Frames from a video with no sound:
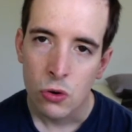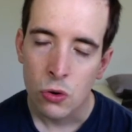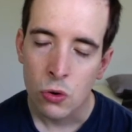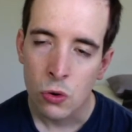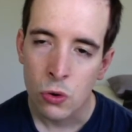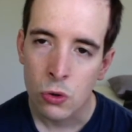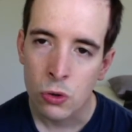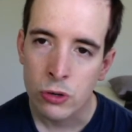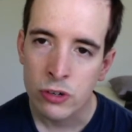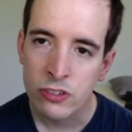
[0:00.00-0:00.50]

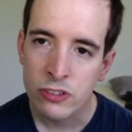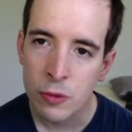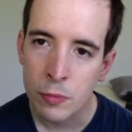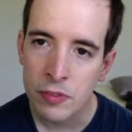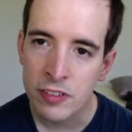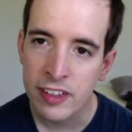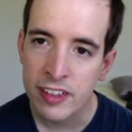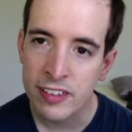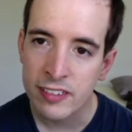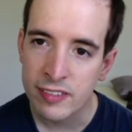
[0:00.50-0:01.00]
or
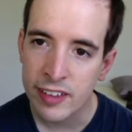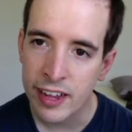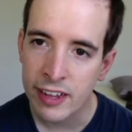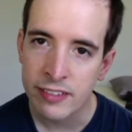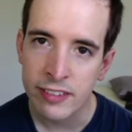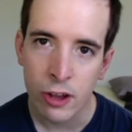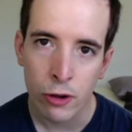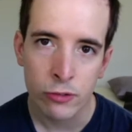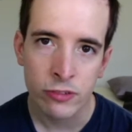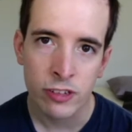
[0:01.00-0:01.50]
something that stands
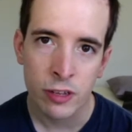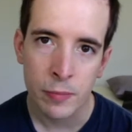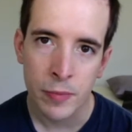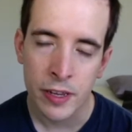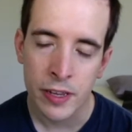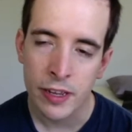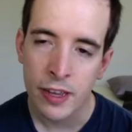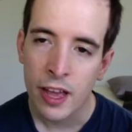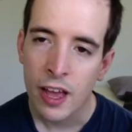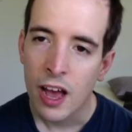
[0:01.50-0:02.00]
out to
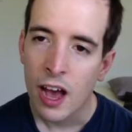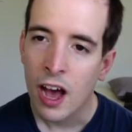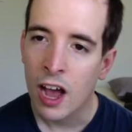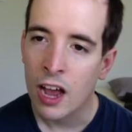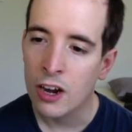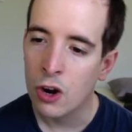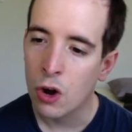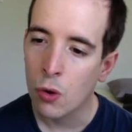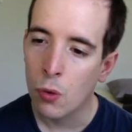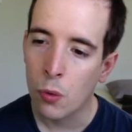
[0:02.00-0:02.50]
me. I
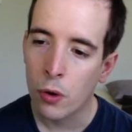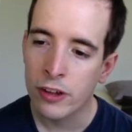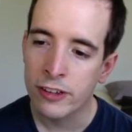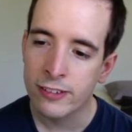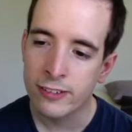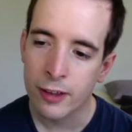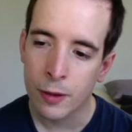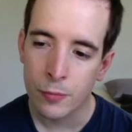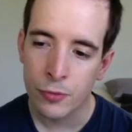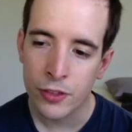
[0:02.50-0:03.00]
don't want
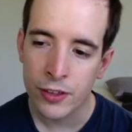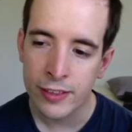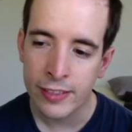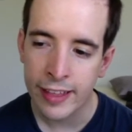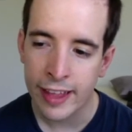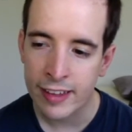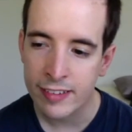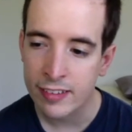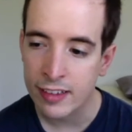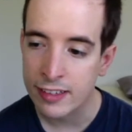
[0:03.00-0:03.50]
something
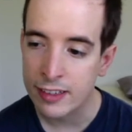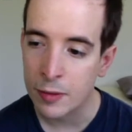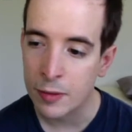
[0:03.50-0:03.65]
that's like the